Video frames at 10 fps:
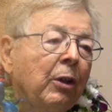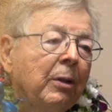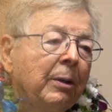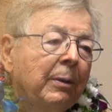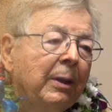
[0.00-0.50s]

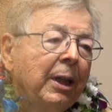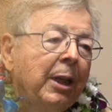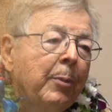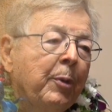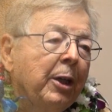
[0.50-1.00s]
Bakken
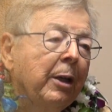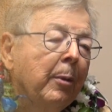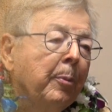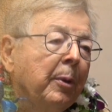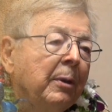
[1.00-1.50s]
celebrated
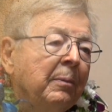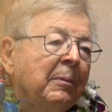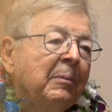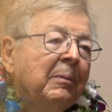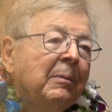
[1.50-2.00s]
his special
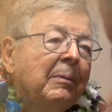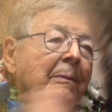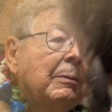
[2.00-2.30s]
day